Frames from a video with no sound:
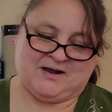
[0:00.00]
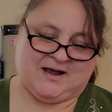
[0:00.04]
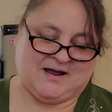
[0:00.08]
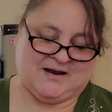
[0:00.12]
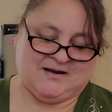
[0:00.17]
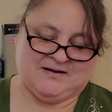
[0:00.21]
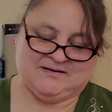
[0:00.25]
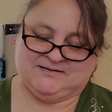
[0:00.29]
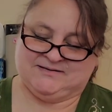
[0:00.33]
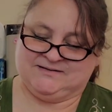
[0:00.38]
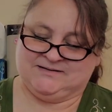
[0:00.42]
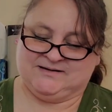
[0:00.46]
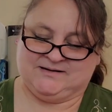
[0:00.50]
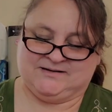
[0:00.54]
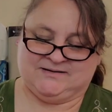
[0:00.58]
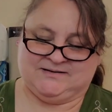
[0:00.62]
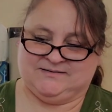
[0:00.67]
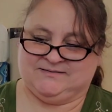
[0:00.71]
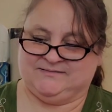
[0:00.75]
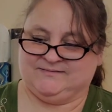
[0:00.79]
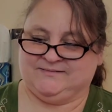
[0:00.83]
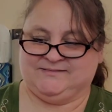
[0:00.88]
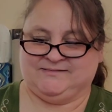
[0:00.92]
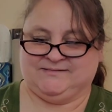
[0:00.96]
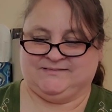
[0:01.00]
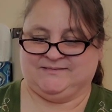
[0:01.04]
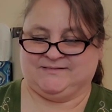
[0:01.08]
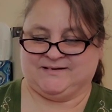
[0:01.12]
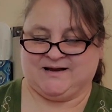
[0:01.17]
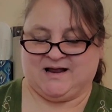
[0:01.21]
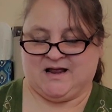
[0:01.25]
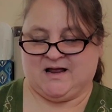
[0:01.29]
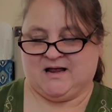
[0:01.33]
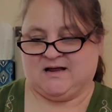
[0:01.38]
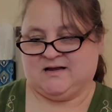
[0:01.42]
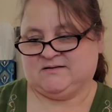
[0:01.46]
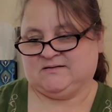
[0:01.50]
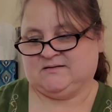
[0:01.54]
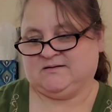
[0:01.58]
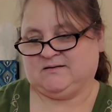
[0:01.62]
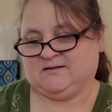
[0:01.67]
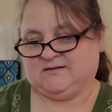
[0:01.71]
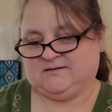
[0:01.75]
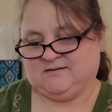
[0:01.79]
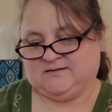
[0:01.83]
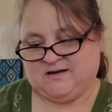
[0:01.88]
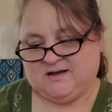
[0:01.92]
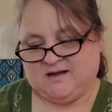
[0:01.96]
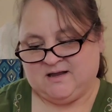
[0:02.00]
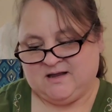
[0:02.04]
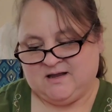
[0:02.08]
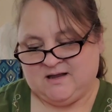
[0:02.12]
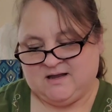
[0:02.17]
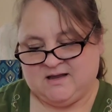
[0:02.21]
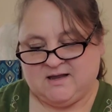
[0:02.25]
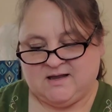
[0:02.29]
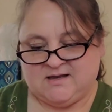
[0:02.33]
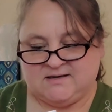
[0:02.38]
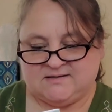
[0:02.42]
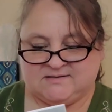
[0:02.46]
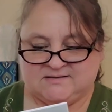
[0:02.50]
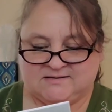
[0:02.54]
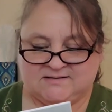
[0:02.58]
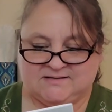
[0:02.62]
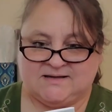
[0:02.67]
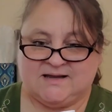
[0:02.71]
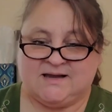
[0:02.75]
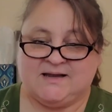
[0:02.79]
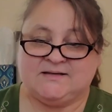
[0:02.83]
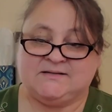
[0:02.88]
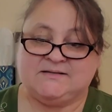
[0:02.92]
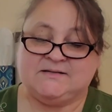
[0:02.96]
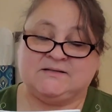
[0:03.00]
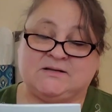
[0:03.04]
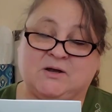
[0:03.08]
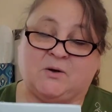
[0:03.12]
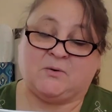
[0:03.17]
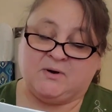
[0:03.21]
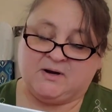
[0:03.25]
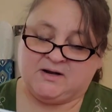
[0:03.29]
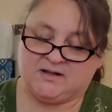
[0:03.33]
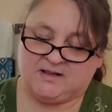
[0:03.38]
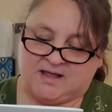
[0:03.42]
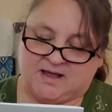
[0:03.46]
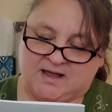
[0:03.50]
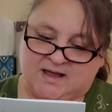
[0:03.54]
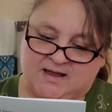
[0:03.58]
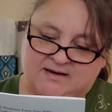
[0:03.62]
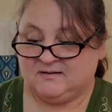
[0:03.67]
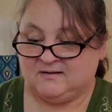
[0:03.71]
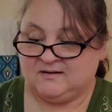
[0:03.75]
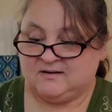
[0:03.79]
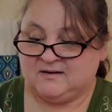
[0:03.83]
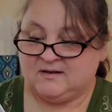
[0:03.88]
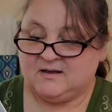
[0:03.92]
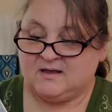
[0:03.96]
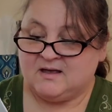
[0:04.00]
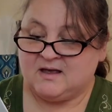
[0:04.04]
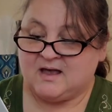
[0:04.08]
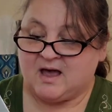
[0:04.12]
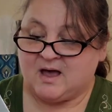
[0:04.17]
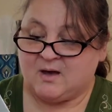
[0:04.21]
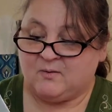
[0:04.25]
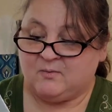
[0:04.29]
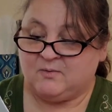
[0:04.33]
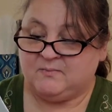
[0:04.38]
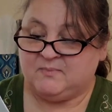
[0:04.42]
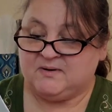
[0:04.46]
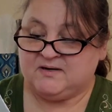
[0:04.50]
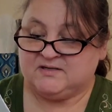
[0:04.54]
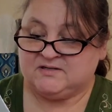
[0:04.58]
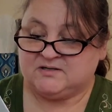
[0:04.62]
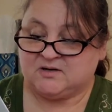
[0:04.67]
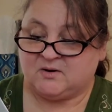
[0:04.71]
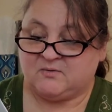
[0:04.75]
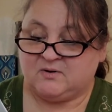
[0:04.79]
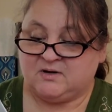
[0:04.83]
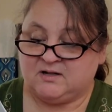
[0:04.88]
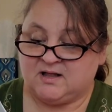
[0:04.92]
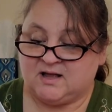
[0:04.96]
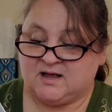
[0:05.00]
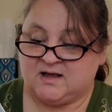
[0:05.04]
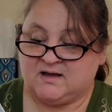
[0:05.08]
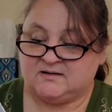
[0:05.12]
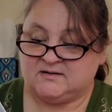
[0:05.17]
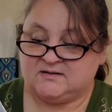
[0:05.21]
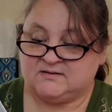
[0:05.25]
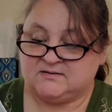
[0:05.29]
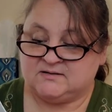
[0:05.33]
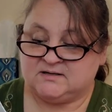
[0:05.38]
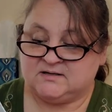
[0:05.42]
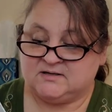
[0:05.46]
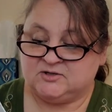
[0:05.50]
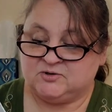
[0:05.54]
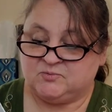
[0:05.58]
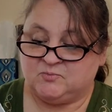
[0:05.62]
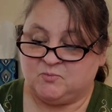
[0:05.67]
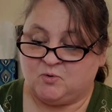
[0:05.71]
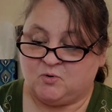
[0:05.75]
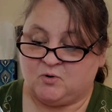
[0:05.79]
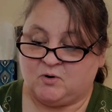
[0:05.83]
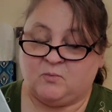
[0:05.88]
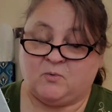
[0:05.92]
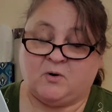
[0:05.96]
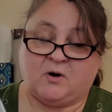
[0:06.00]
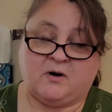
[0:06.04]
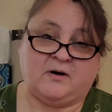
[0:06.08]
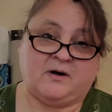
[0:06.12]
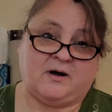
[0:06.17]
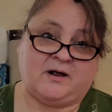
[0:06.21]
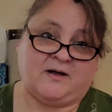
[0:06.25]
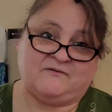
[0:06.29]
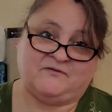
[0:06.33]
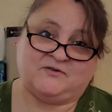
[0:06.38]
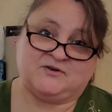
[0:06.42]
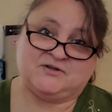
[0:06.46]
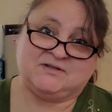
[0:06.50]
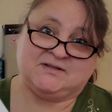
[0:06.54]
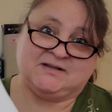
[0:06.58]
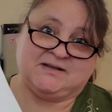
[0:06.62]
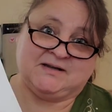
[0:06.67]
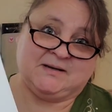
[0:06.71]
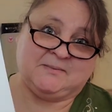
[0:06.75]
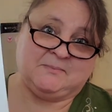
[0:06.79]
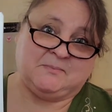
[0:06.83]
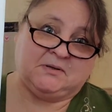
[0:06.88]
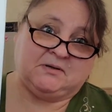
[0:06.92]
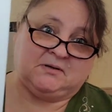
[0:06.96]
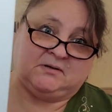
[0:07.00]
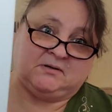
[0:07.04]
I just couldn't. I was couldn't. It's, it's so inclined. I would be so inclined to stitch more were it not for sleep.